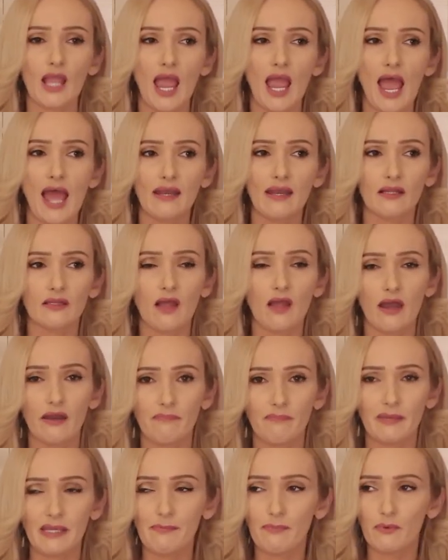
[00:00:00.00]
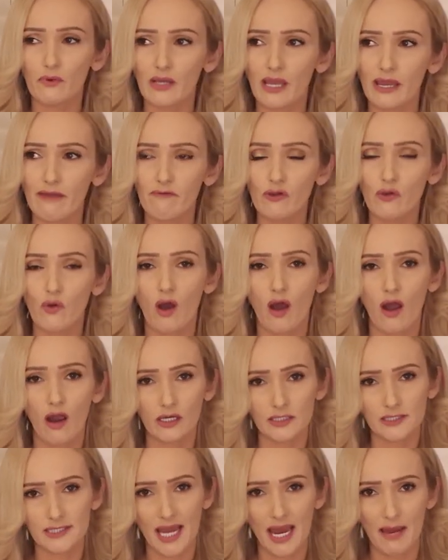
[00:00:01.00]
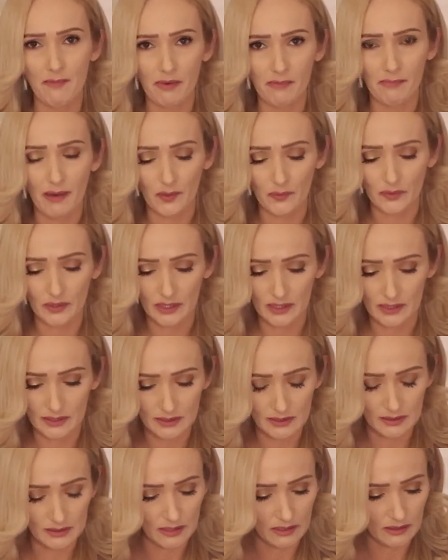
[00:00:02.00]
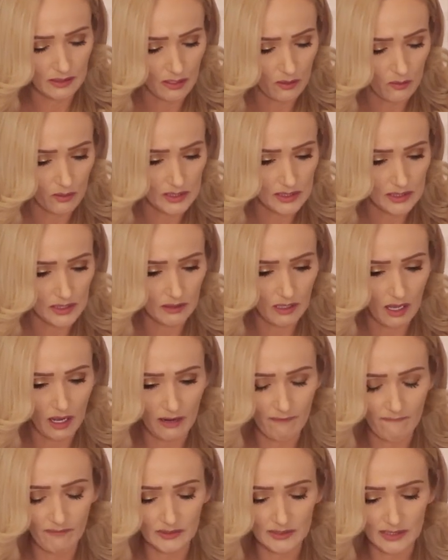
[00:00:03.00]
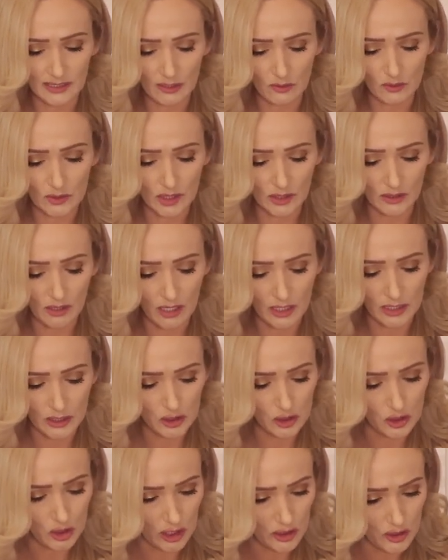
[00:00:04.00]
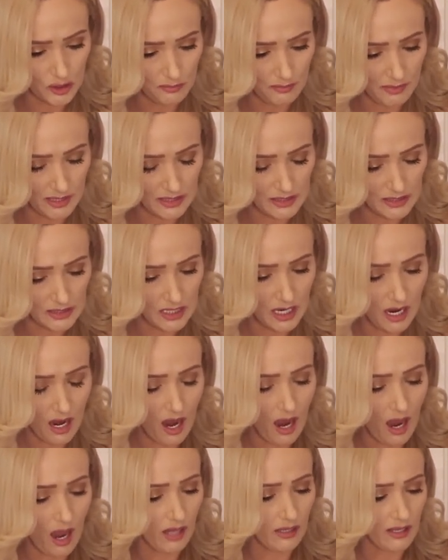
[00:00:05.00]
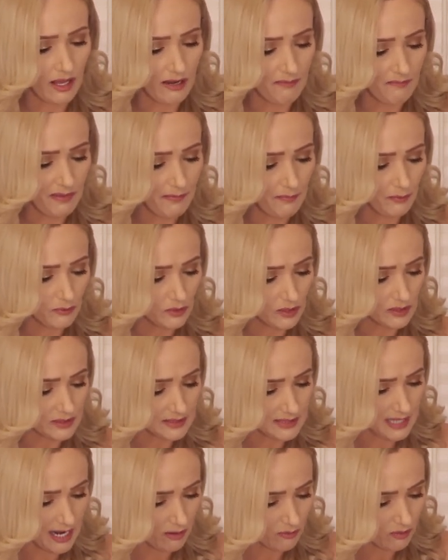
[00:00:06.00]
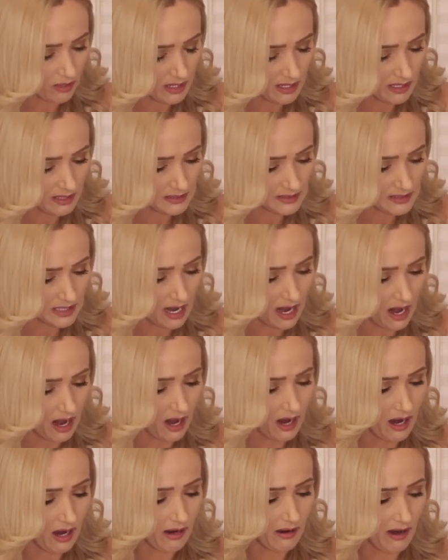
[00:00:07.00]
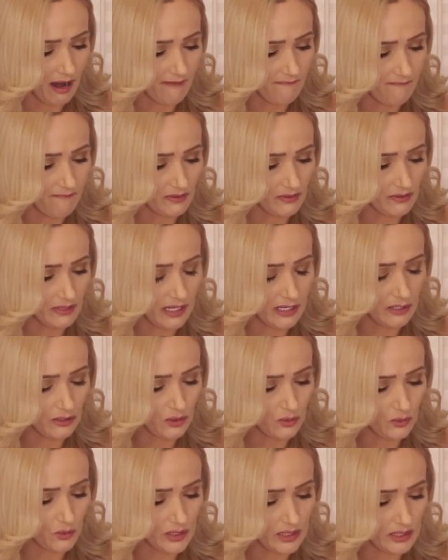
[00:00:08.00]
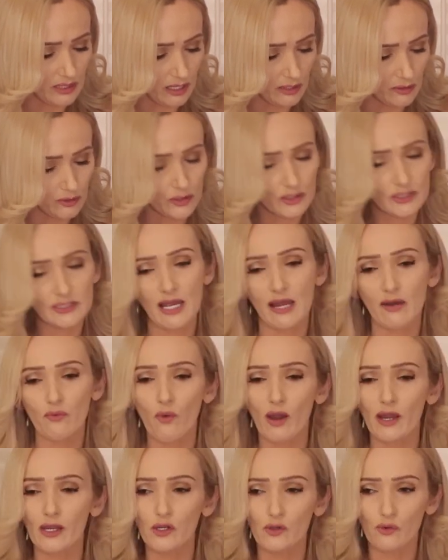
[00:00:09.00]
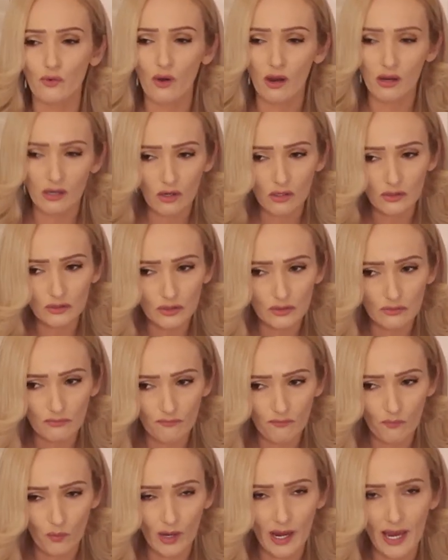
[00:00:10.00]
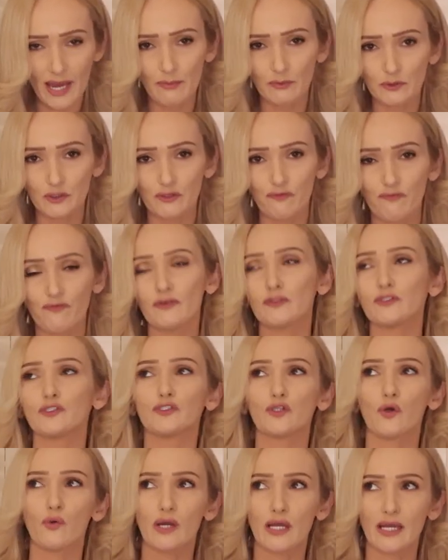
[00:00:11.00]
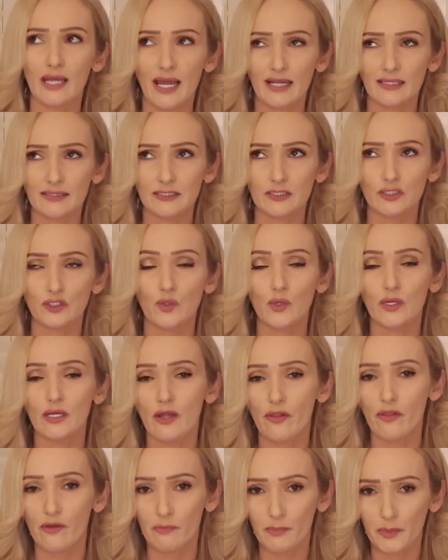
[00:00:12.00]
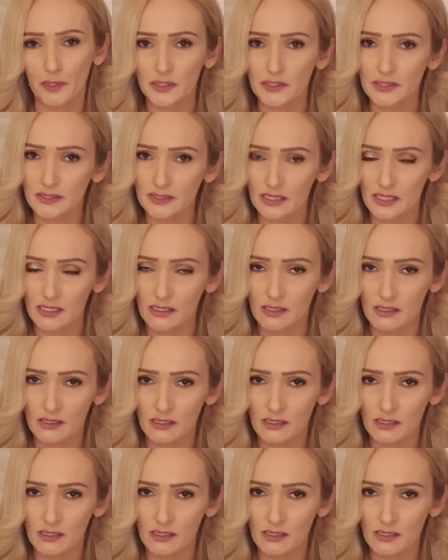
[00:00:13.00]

And a lot of people gave you a hard time about this. There was a lot, it feels like there was a lot of judgment. A lot of people looked down on it. I feel that you didn't understand why you were able to feel so connected to another person